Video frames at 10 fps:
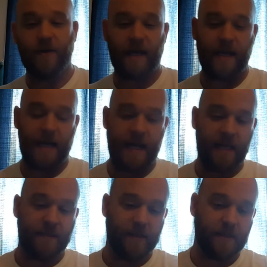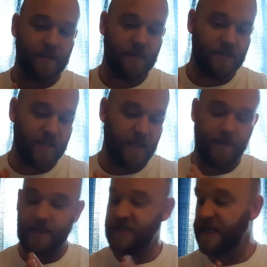I had the
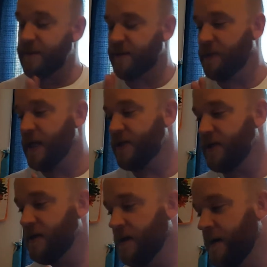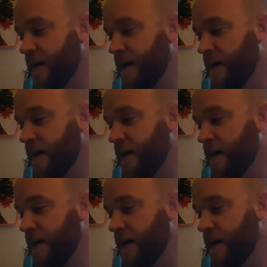esteemed pleasure